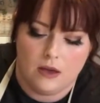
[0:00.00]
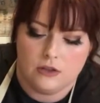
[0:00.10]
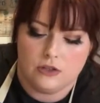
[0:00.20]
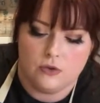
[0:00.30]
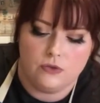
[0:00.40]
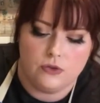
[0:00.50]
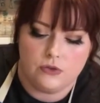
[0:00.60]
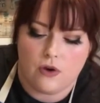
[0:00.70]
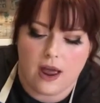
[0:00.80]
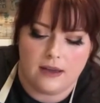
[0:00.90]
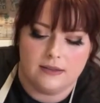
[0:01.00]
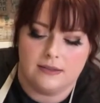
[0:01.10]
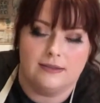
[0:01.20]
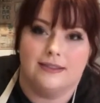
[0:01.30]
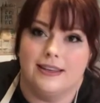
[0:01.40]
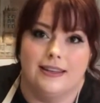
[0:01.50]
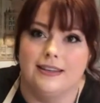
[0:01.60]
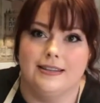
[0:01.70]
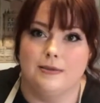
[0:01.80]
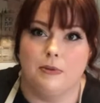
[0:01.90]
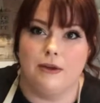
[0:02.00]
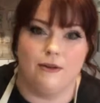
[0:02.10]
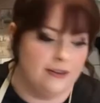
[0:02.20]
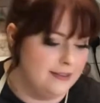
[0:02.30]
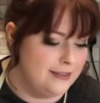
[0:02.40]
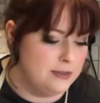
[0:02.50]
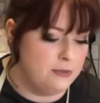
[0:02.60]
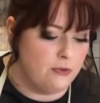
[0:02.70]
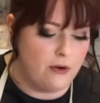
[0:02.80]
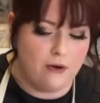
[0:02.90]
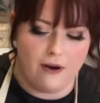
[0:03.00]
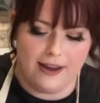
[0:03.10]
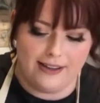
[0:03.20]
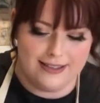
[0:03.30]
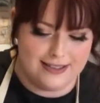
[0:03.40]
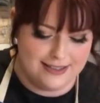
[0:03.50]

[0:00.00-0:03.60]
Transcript: Just over those cracks, they're disappearing just before our eyes.